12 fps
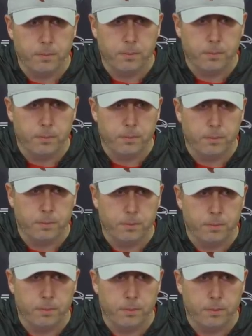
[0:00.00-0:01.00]
is that
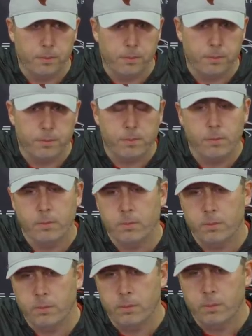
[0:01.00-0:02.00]
mini
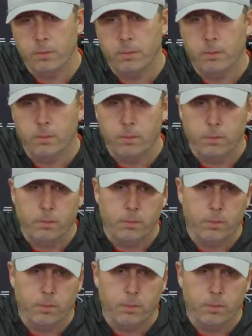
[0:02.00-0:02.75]
bye when